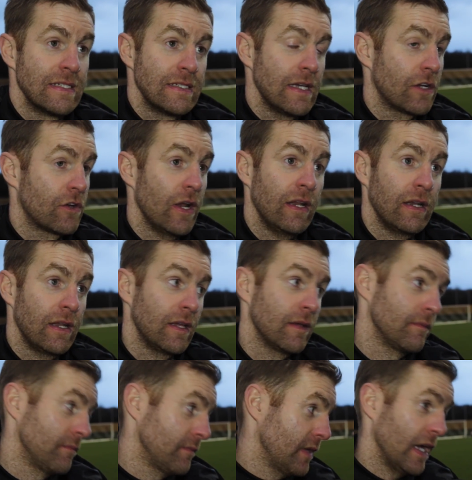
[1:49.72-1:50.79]
Yeah, great. And
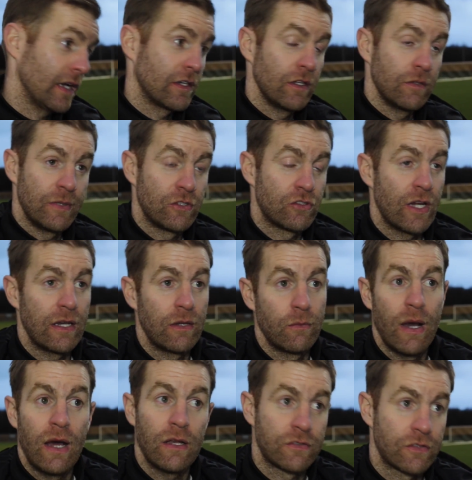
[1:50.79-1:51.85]
Liam Agnew had been training
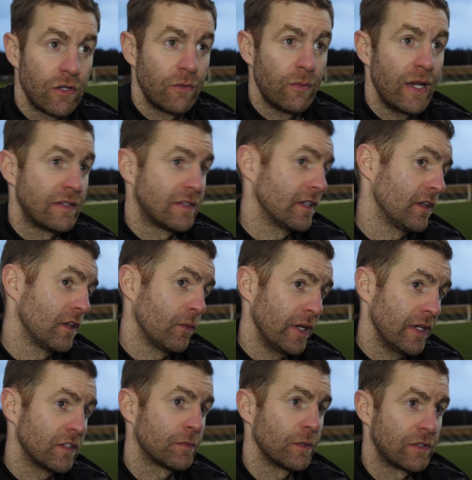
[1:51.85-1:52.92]
well, so waiting in the
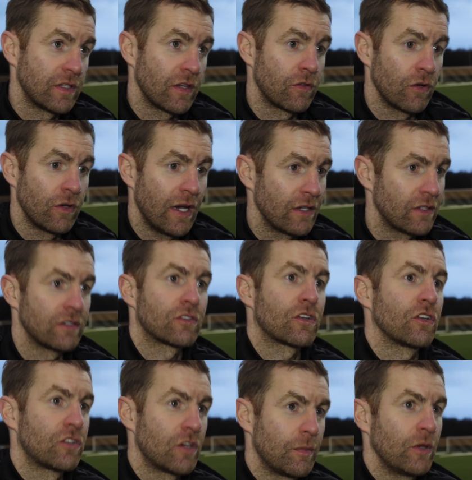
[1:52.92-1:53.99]
wings. But I thought Andy's
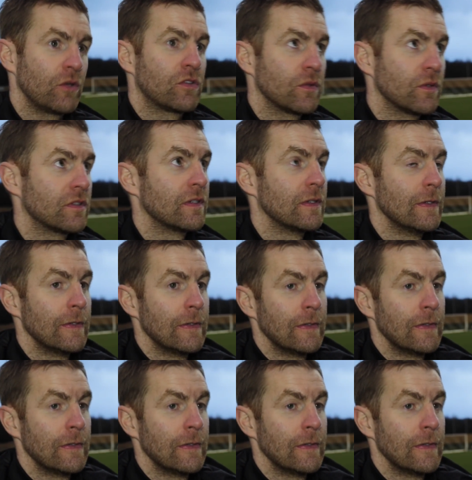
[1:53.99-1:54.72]
contribution was